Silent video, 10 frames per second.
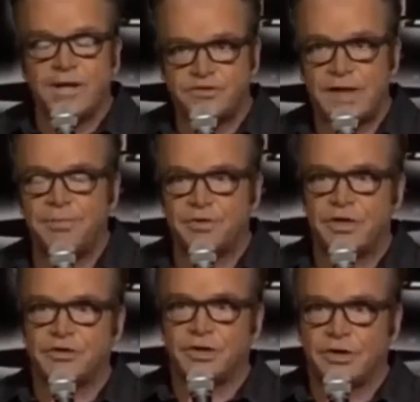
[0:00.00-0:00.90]
is that
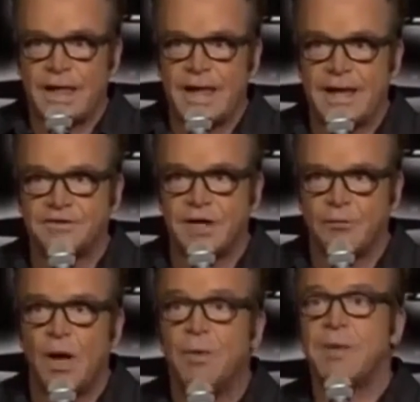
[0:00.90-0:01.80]
procedure? And he's
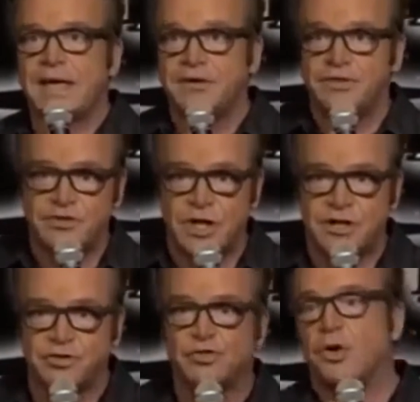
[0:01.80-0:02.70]
like, well, we make an incision
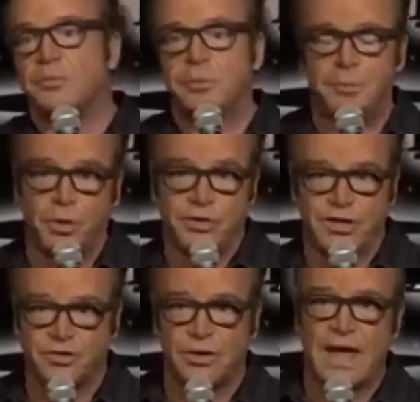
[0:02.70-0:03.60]
into your scrotum. We pull your
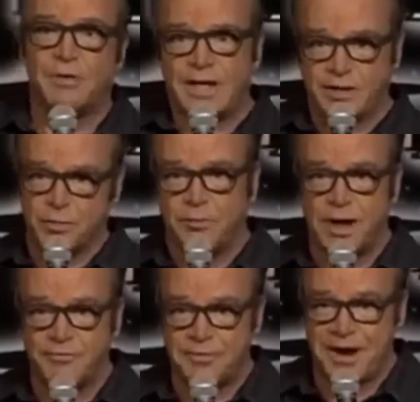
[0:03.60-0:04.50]
testicle out. We take a sperm
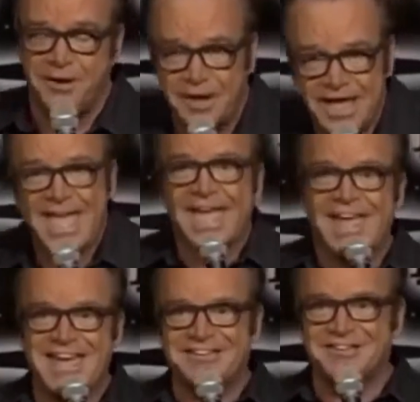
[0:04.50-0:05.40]
right from there
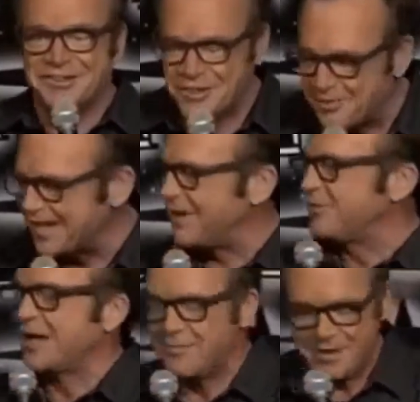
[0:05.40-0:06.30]
in case it's your tubing. And I
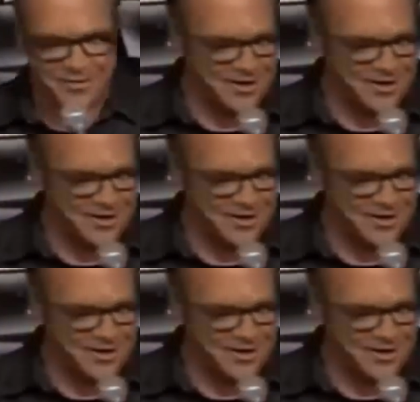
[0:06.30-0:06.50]
was like, come here,